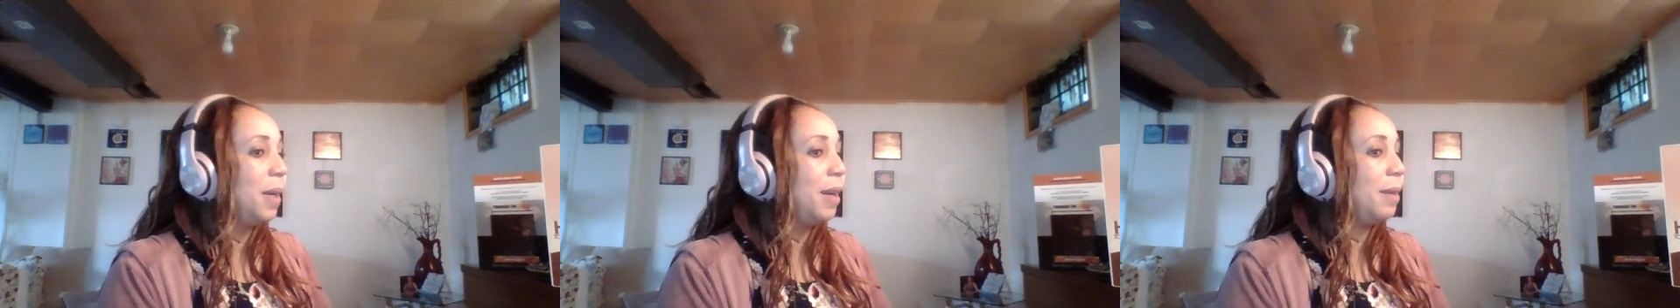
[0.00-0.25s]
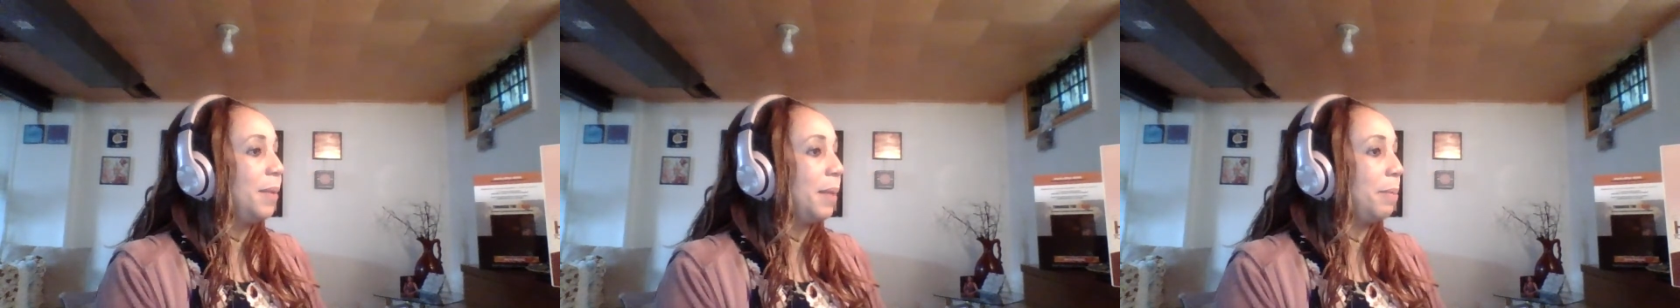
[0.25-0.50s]

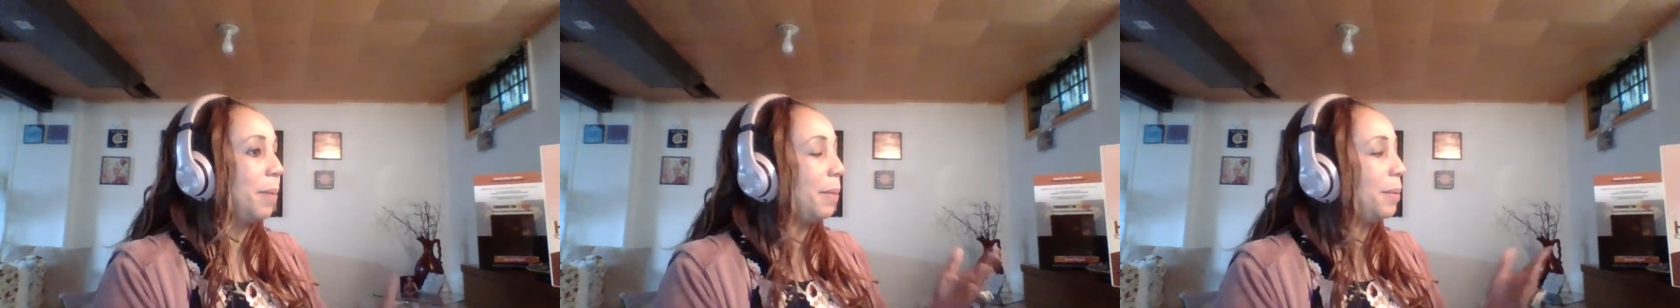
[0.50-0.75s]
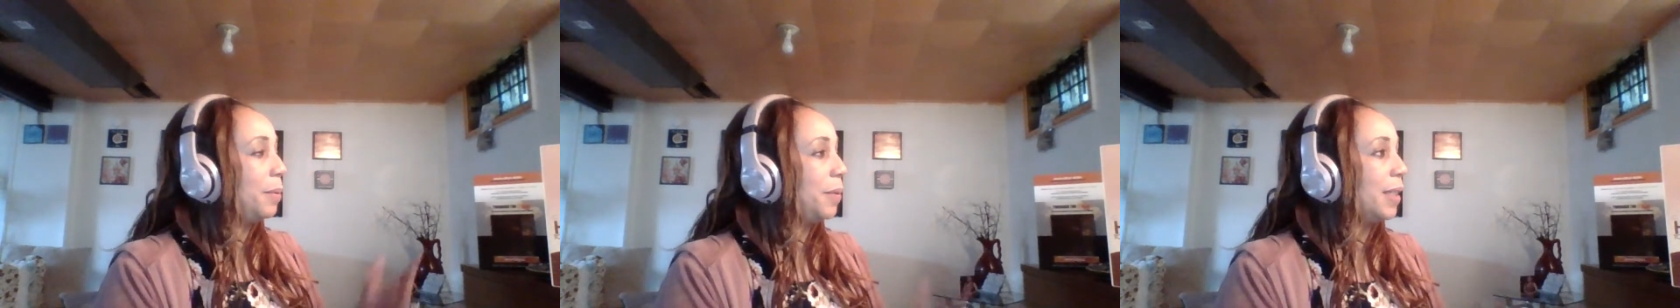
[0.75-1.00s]
you know,
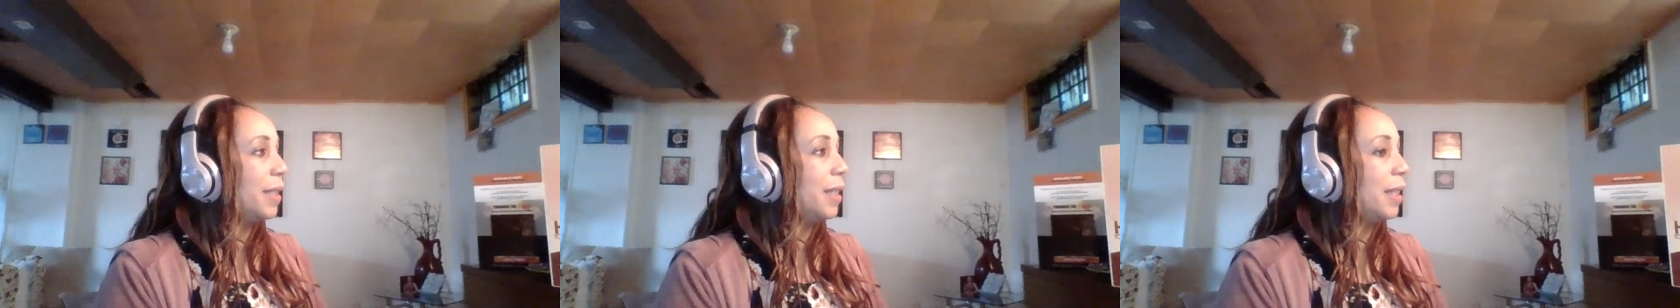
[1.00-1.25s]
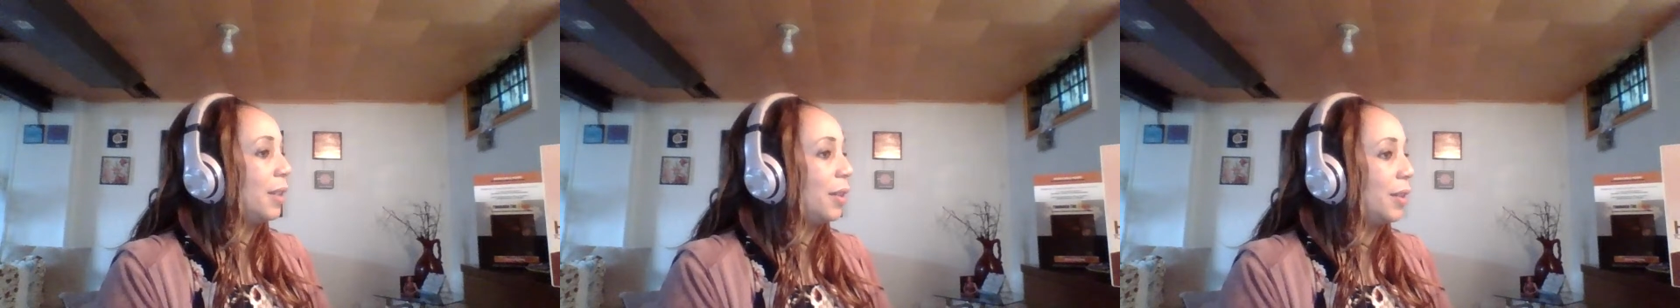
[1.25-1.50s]
Mom, they
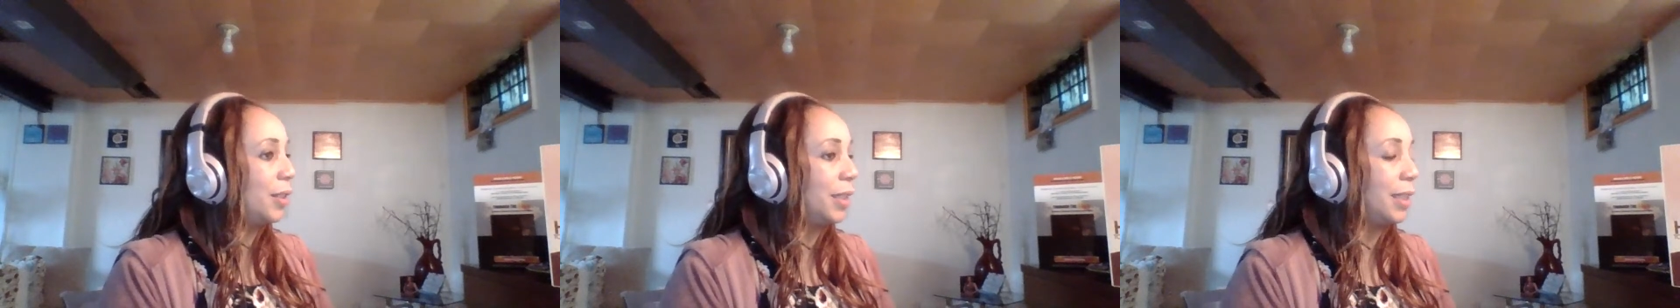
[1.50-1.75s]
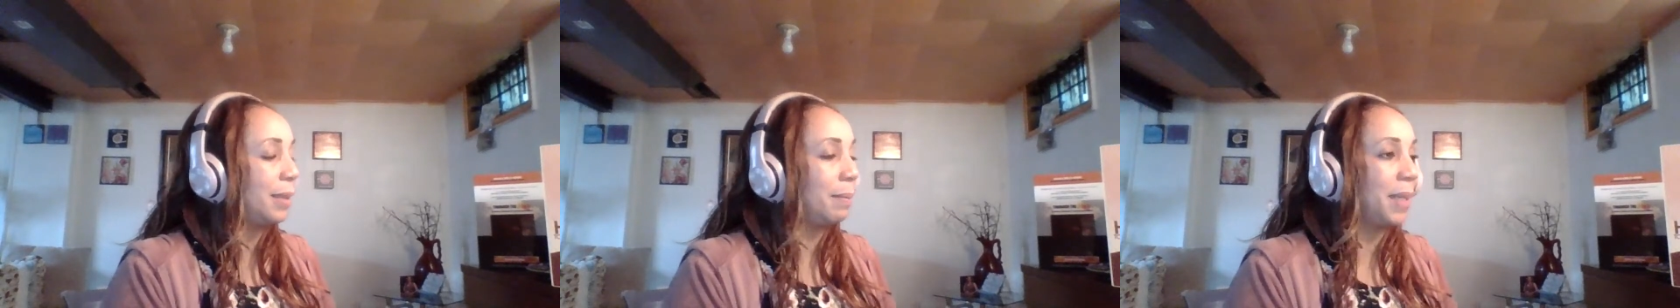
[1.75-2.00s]
probably were
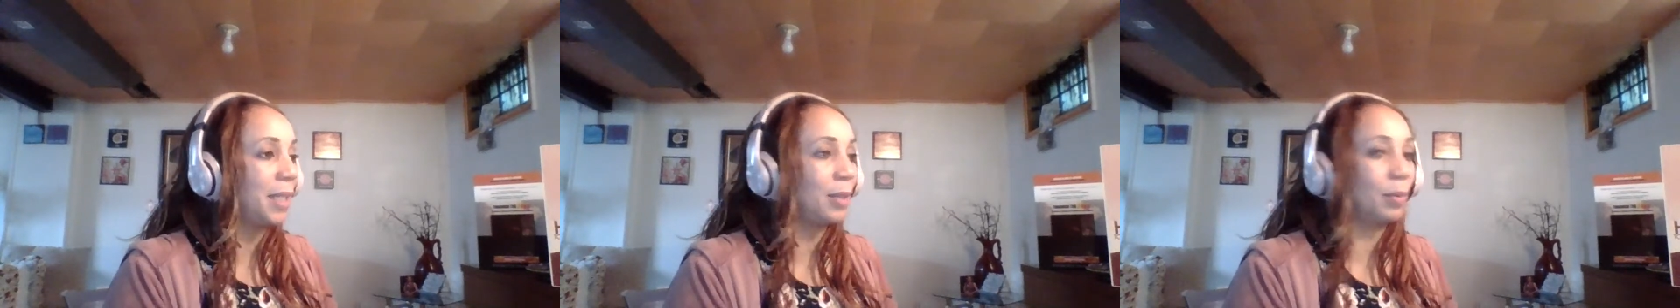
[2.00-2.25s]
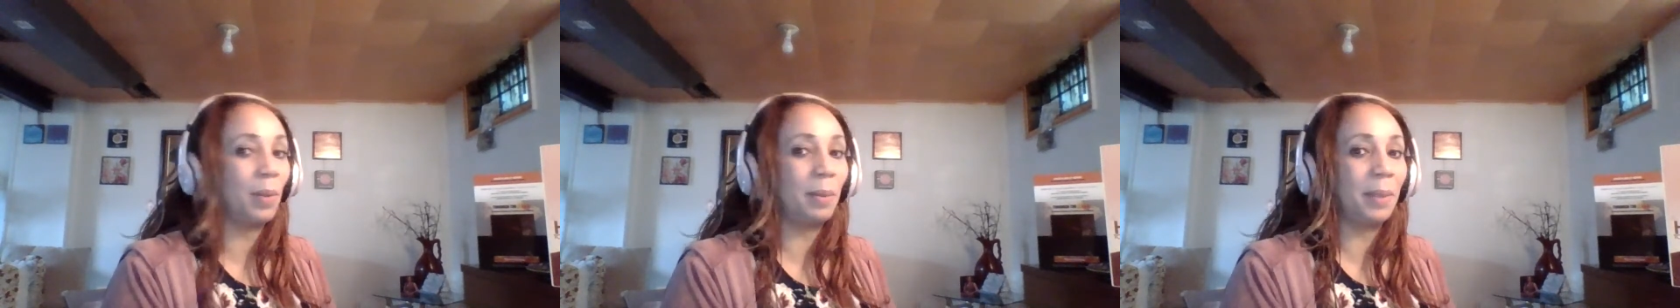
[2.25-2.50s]
thinking you're
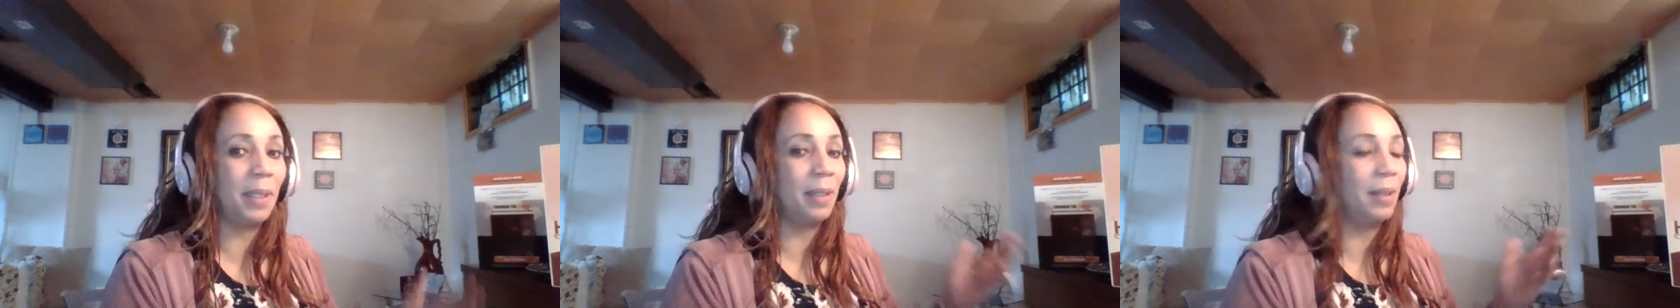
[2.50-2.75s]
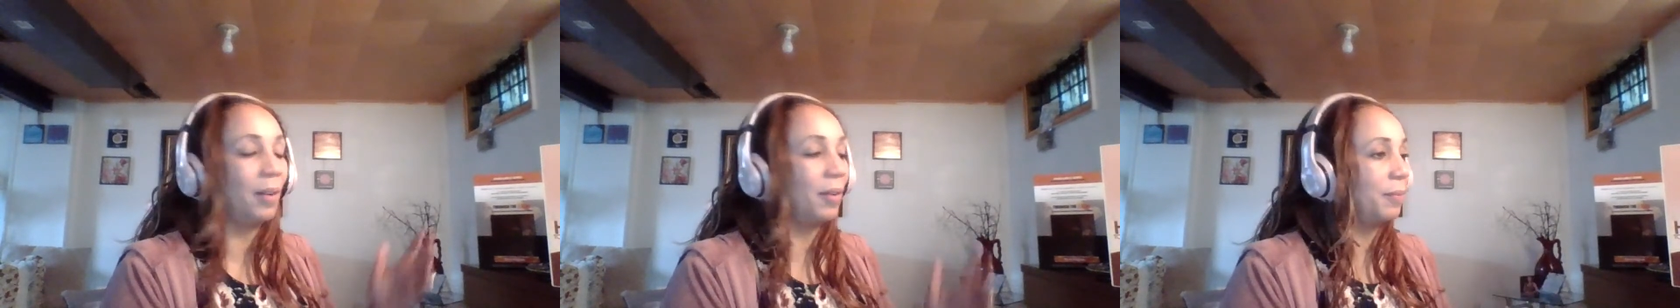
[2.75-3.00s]
just a
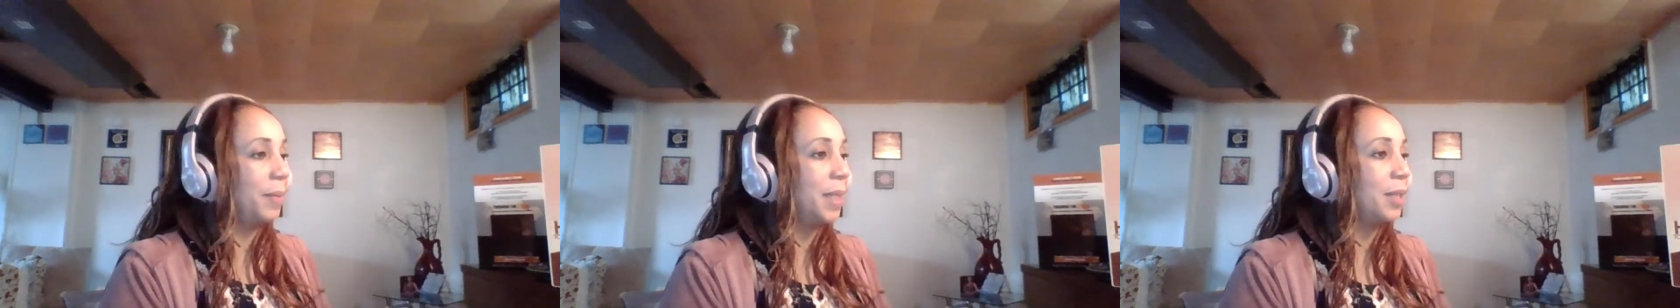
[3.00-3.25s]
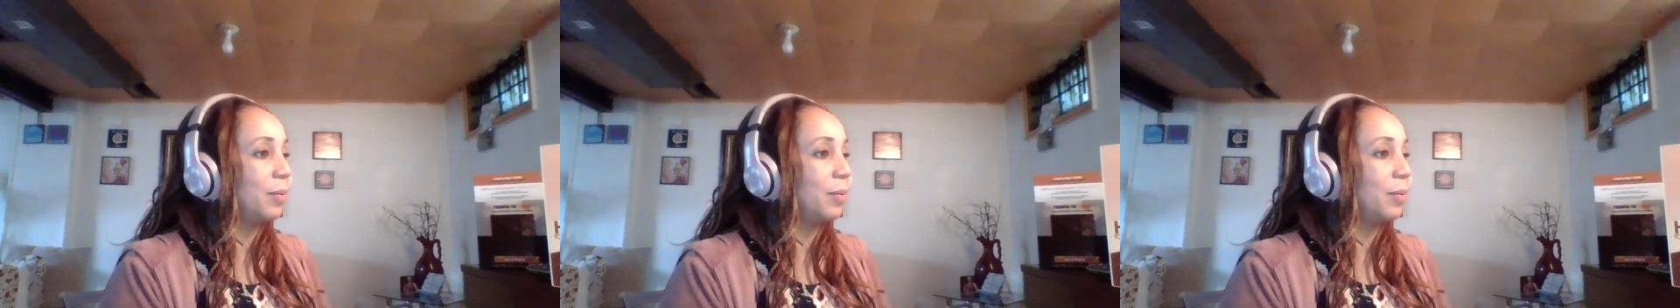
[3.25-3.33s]
mixed woman